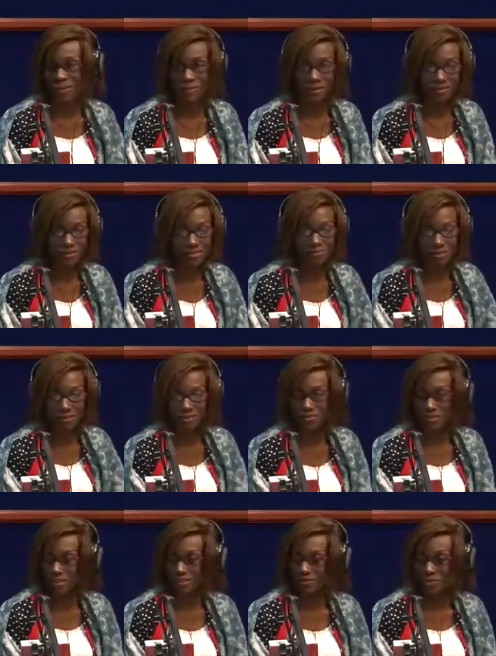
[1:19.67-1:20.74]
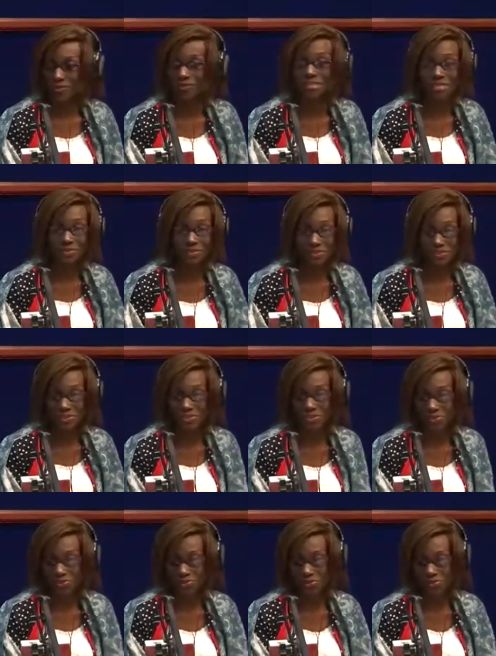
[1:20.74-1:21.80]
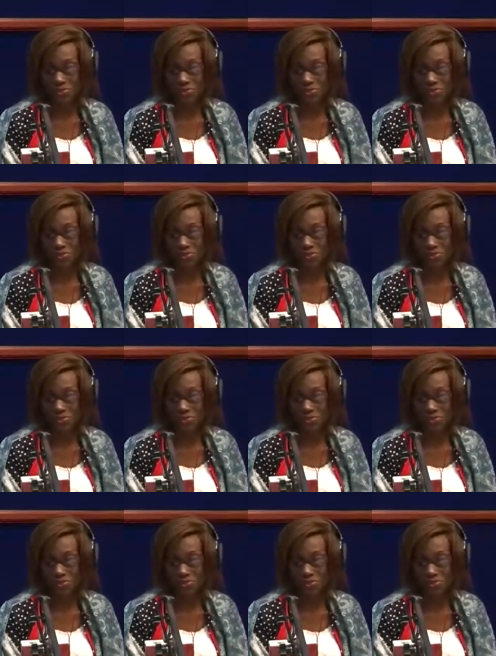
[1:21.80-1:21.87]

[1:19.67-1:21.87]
Well, this morning we are not alone in the studio,